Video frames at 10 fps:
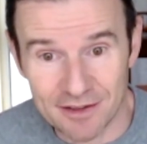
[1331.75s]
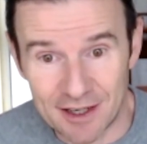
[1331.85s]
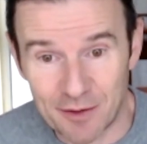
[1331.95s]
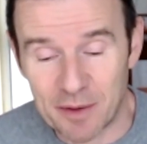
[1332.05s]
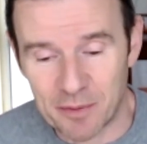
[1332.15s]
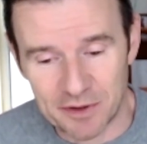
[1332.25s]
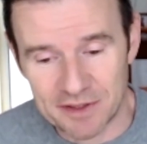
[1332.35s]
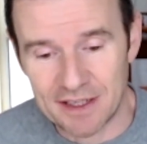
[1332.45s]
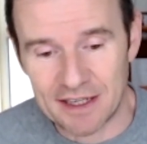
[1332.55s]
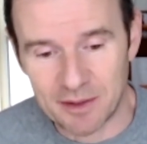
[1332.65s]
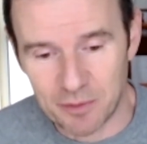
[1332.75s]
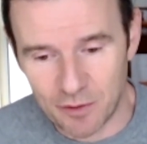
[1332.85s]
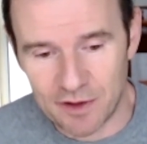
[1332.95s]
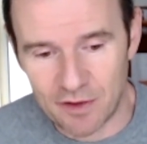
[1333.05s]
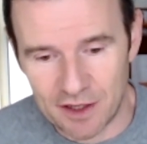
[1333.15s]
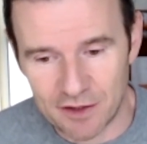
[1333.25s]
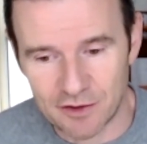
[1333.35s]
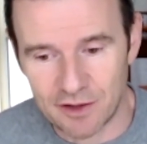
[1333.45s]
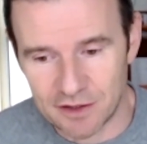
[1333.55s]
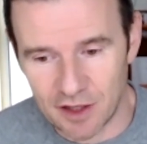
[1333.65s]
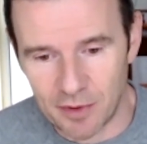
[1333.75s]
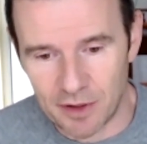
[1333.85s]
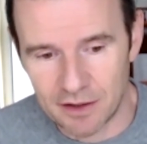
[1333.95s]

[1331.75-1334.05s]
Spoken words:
And I remember sitting in a movie theater in Dublin.